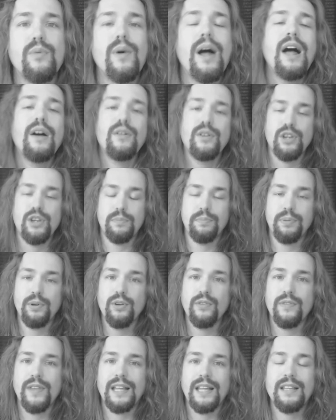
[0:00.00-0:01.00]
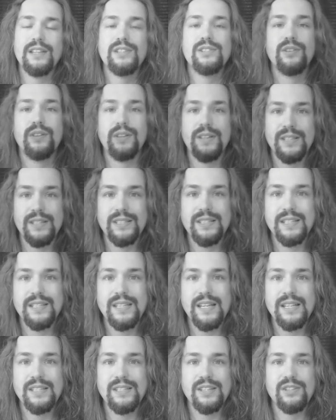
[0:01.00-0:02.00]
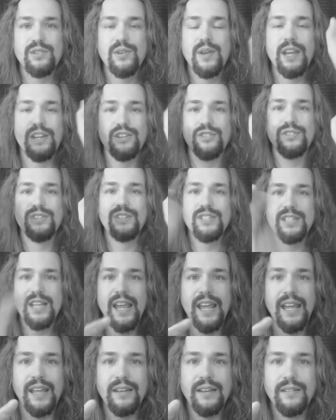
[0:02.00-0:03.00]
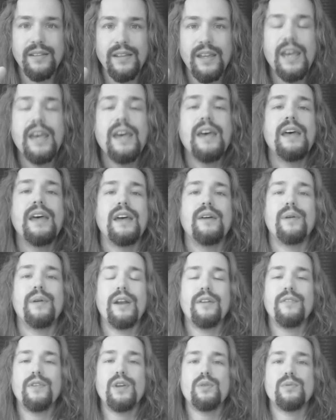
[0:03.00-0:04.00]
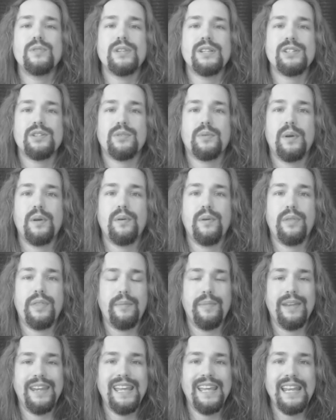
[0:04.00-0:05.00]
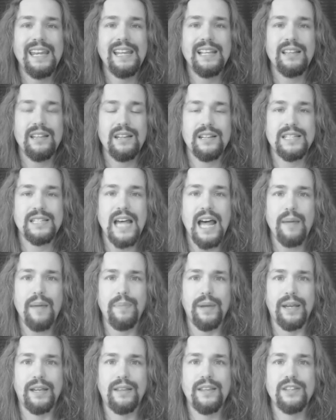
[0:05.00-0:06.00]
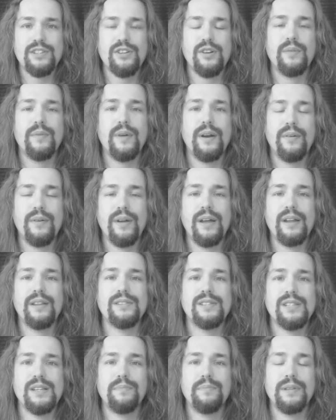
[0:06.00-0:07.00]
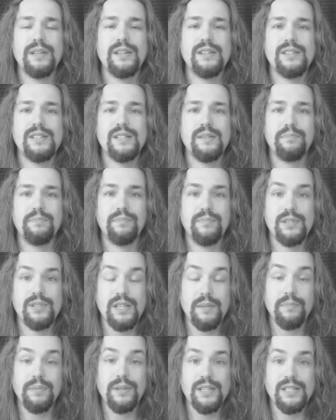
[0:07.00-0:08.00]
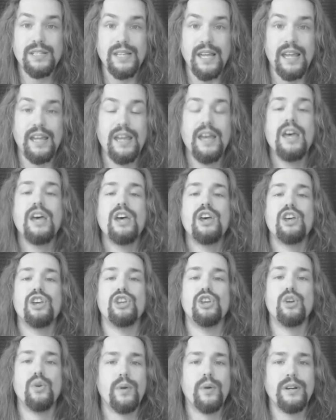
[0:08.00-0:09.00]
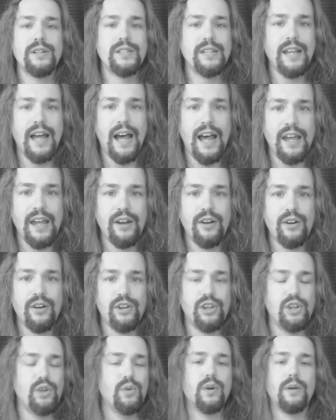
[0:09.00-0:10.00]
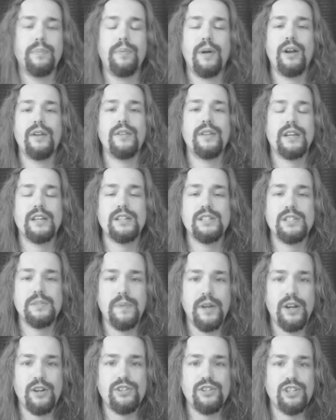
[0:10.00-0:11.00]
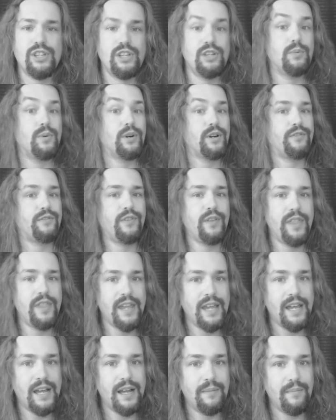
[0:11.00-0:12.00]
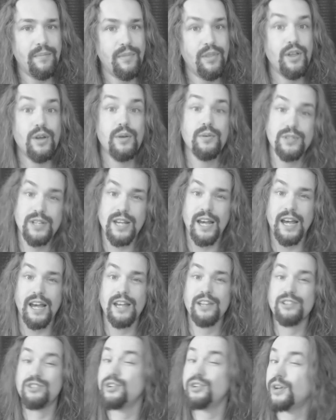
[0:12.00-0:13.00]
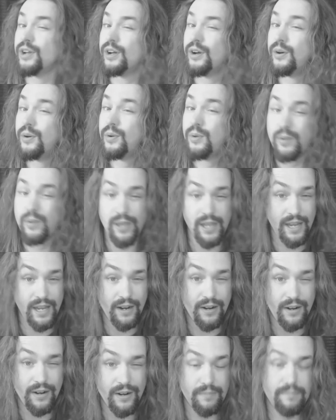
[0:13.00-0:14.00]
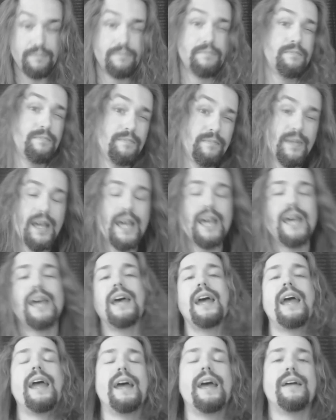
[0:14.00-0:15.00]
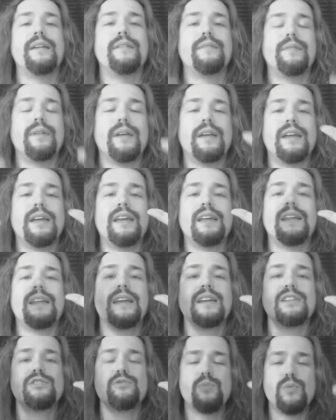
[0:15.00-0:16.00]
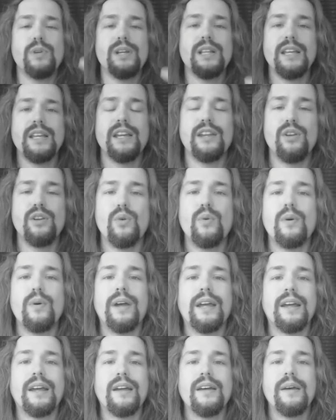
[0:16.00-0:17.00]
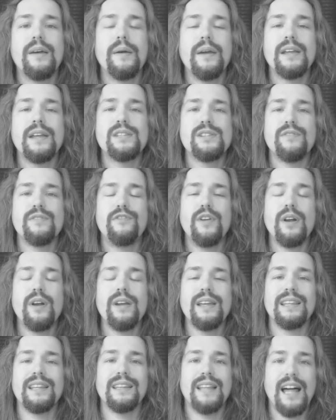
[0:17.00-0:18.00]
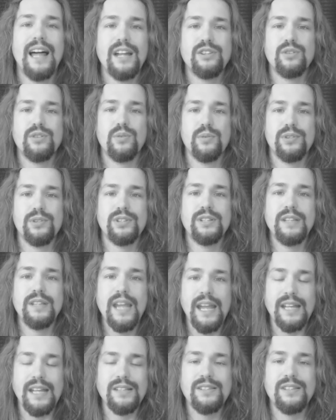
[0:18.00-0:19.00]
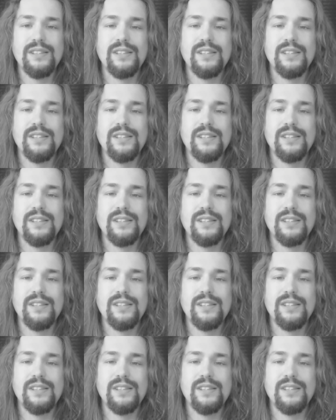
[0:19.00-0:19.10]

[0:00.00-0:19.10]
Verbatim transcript: Well, how can you prove that? Let's look at the statistics. You can't just say it. Whenever you disagree with them on any little topic, they turn right around and simply just sim simply say, "You are a denier. You are part of the conspiracy. You work for them. Those guys. You know who they are." Mm-hmm. And it gets really annoying it's a very illogical stance.